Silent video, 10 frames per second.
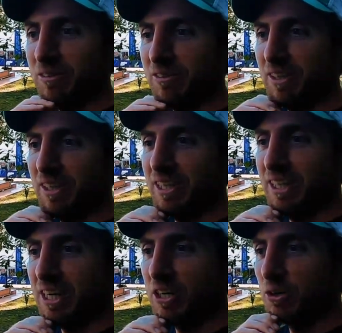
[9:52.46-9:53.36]

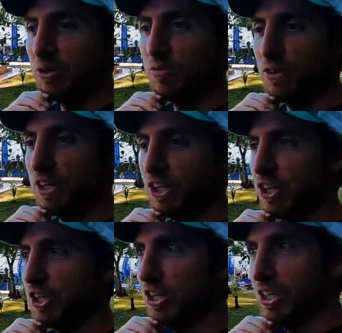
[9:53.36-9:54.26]
a good
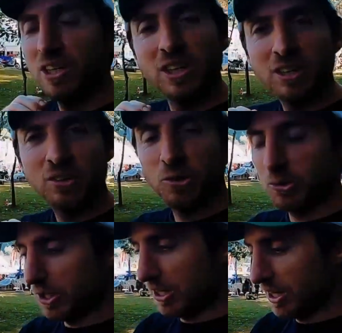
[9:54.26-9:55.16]
finish
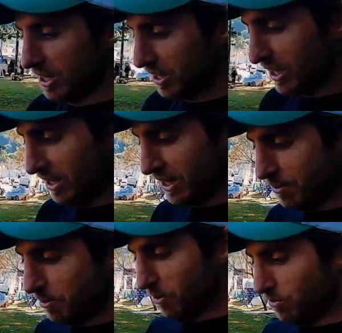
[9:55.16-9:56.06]
to the year. I got a
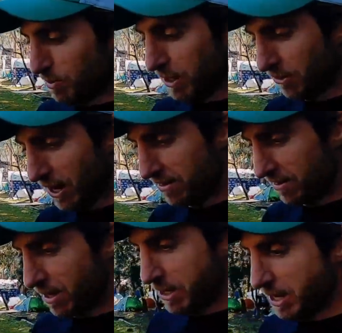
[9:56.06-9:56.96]
couple of big
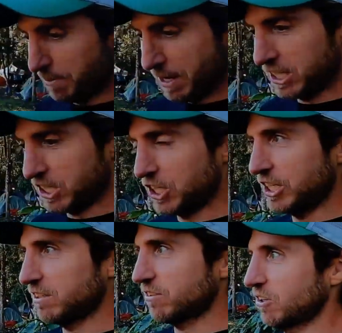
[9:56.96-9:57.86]
races coming up next
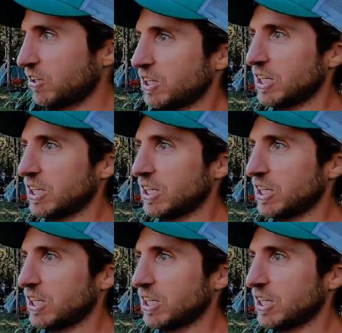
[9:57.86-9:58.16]
year, so